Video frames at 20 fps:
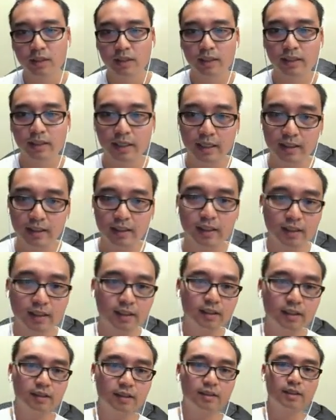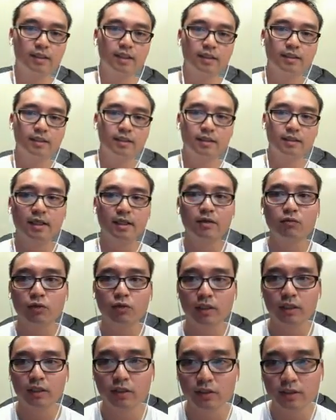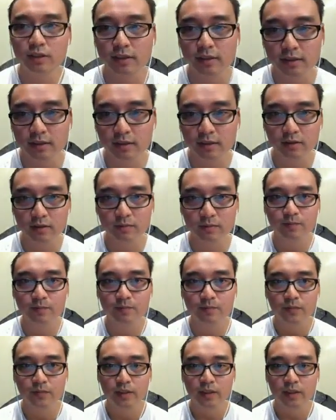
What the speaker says: And the idea is they stay within our system,